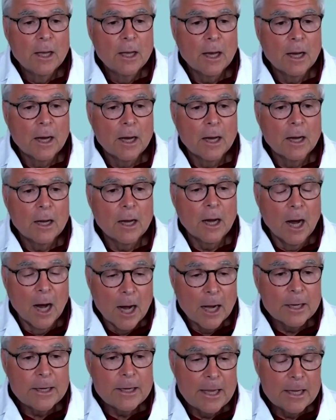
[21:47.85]
uh,
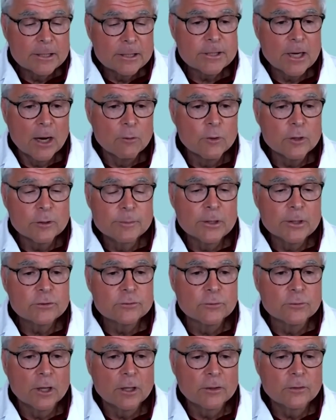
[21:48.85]
on antiarrhythmic
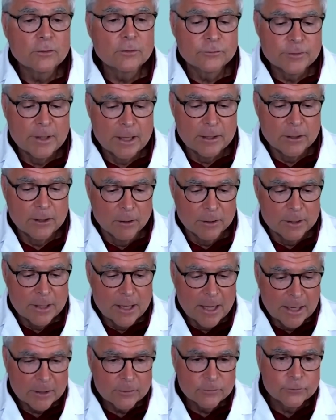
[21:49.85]
drugs, then our
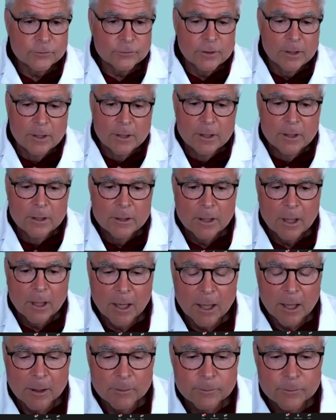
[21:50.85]
next
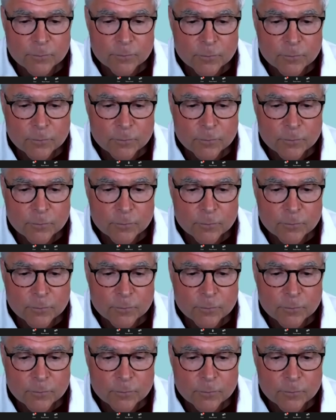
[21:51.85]
uh,